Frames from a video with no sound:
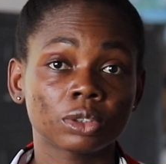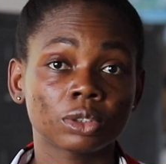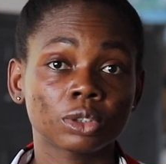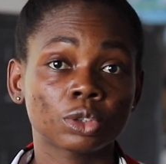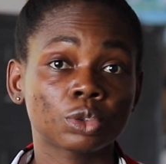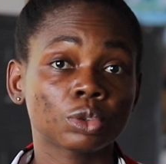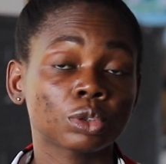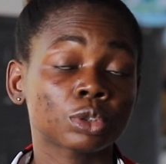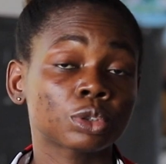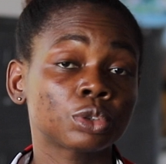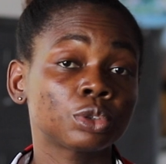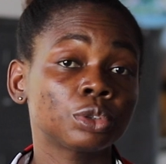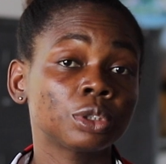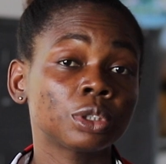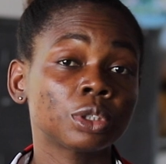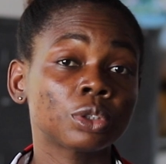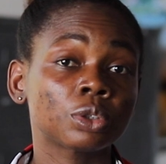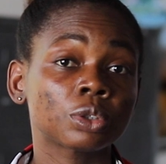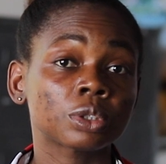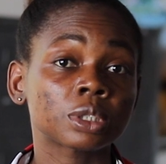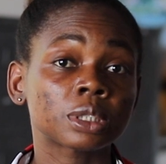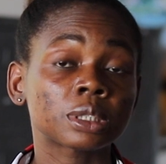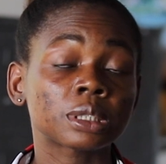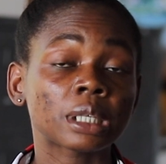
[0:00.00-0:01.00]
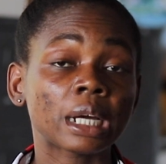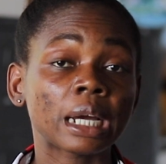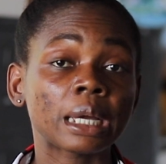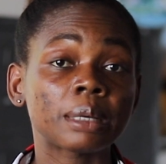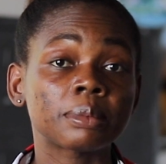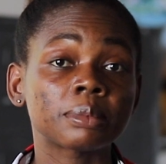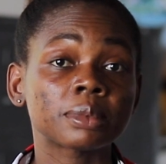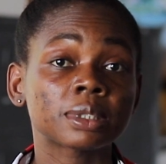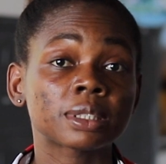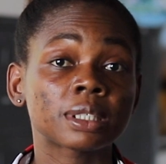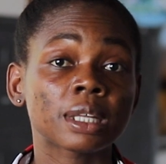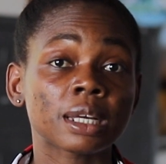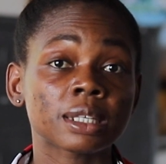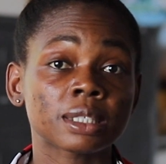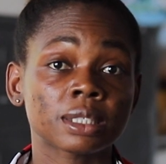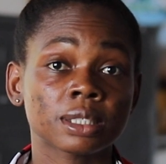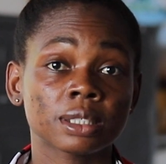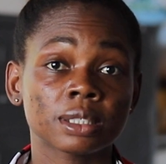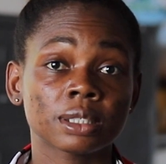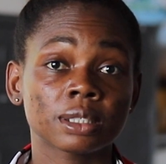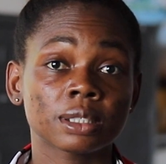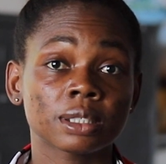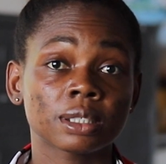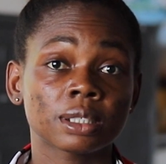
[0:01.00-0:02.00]
It was during those times that
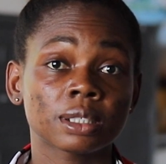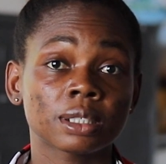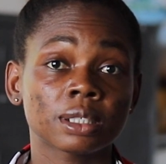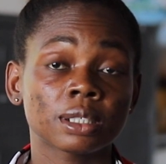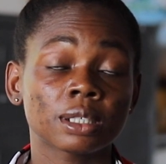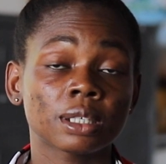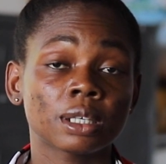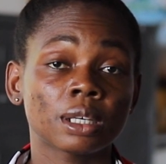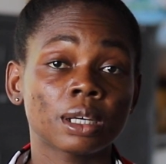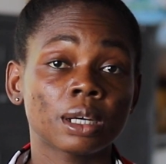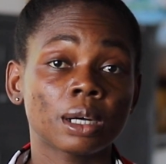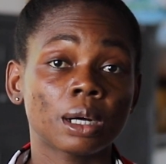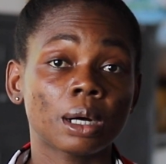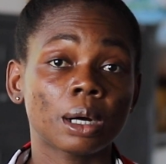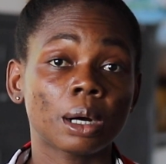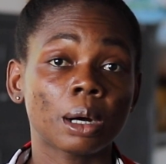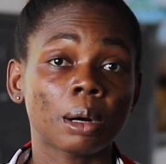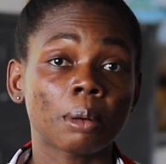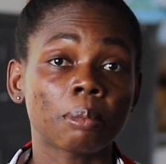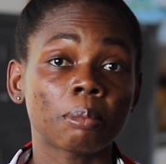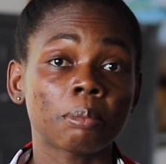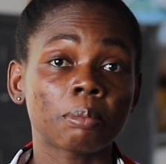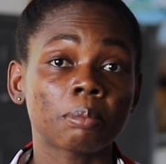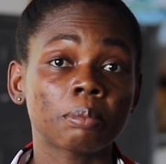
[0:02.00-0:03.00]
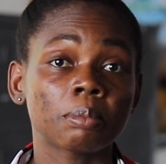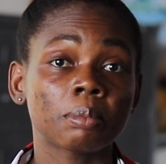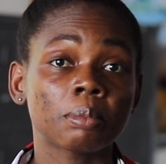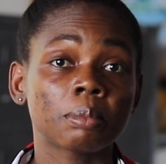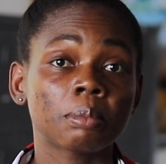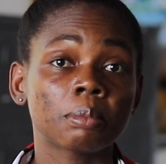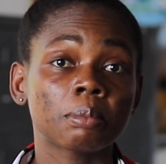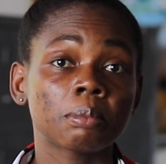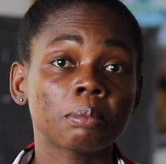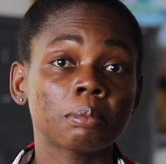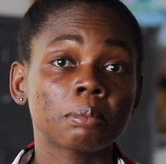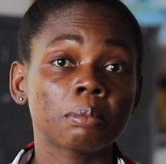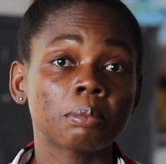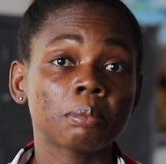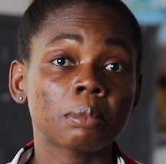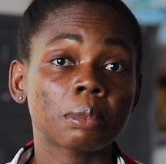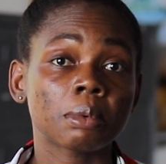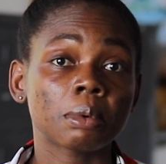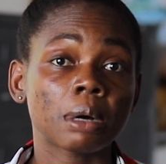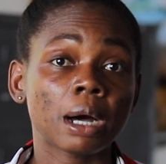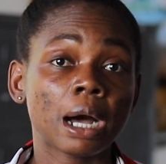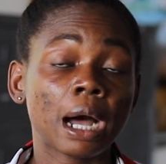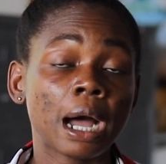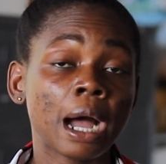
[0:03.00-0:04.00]
um,
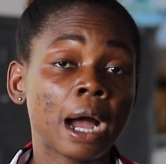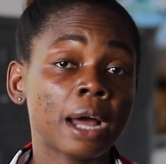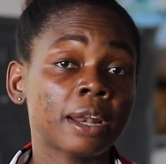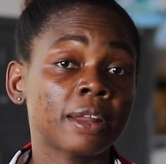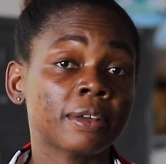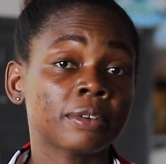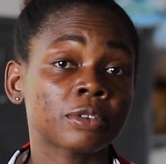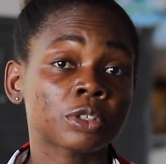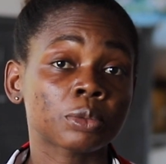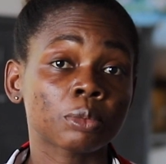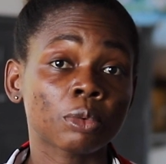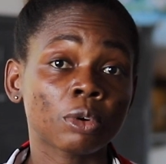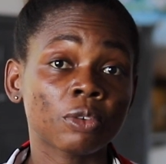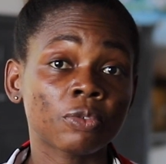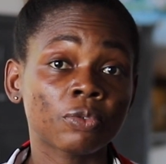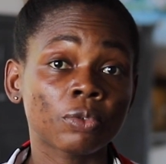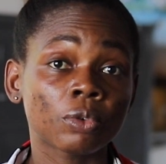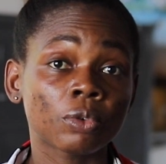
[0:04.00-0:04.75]
I had a small